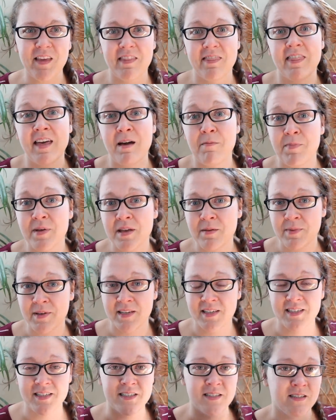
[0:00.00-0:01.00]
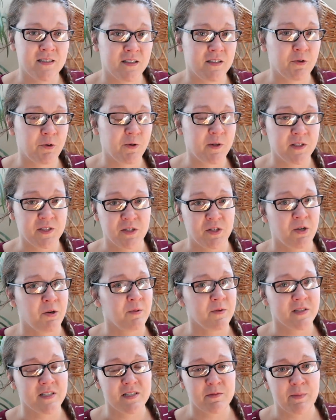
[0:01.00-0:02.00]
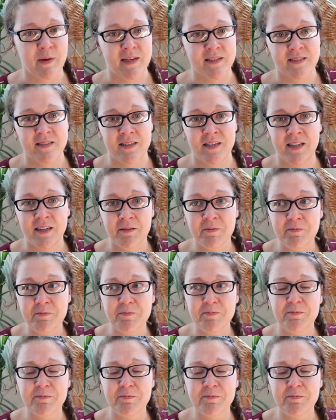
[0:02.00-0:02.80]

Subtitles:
That baby isn't going to go in this bassinet.